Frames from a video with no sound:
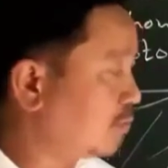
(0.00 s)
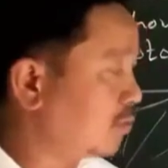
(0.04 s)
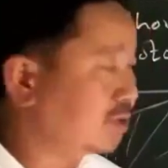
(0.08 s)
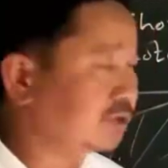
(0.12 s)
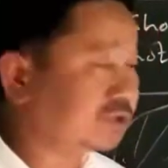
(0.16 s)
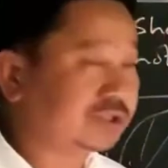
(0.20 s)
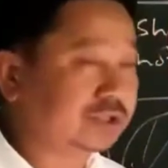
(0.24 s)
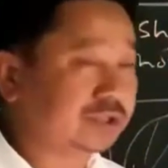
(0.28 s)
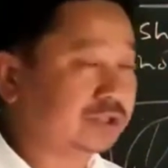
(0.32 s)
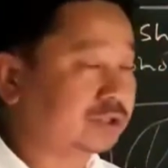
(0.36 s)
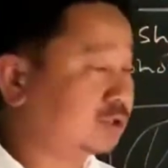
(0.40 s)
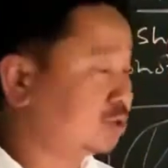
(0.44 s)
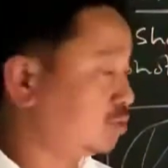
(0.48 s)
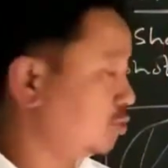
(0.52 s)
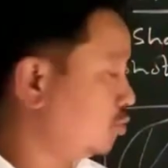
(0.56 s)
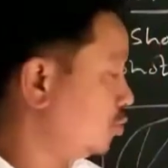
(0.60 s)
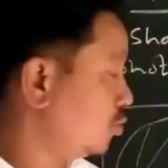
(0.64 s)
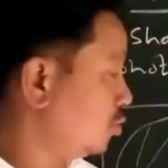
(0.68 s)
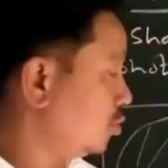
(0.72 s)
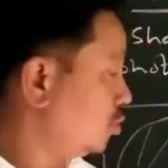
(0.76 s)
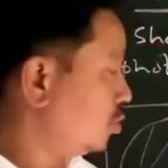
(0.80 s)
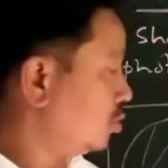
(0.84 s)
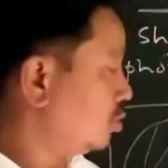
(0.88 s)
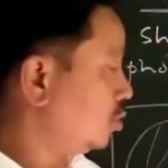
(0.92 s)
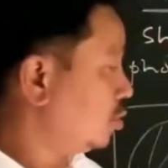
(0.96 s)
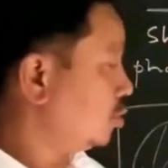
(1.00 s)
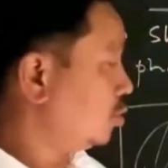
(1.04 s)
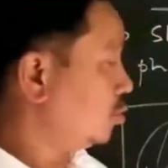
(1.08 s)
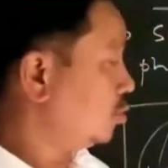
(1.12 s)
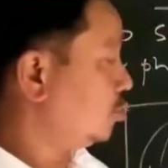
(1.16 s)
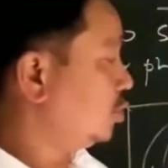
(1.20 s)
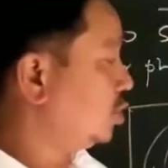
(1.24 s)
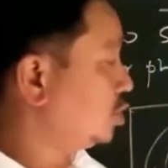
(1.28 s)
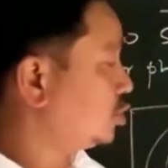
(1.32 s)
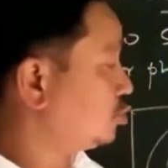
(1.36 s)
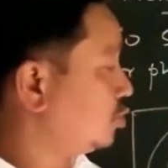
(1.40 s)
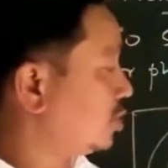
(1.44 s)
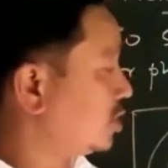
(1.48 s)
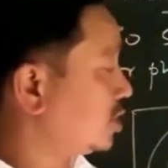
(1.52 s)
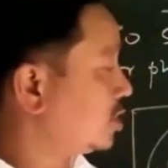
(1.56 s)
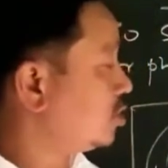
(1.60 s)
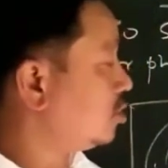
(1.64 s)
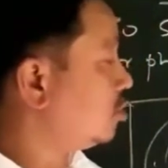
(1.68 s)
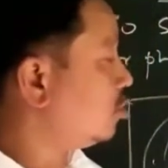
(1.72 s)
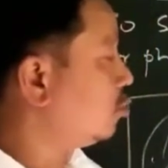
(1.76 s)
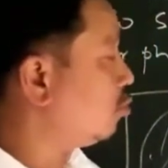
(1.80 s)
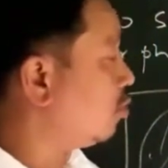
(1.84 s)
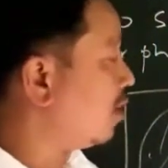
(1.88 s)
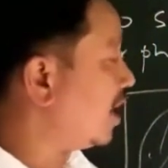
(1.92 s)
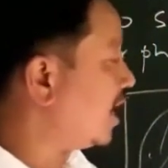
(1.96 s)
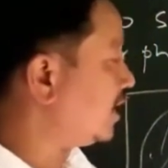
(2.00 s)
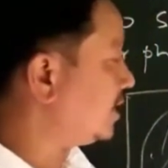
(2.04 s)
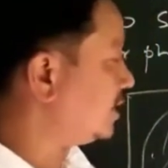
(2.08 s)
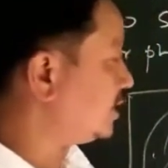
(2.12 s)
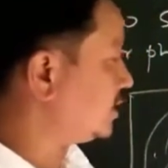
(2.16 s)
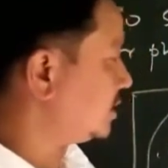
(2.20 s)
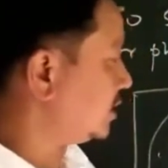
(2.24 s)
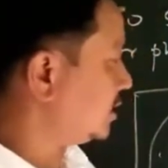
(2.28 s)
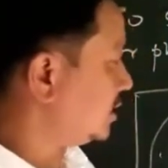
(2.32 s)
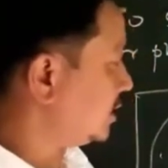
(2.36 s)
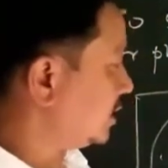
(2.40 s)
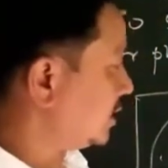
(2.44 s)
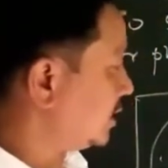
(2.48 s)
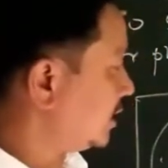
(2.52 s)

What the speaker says: portions which were white,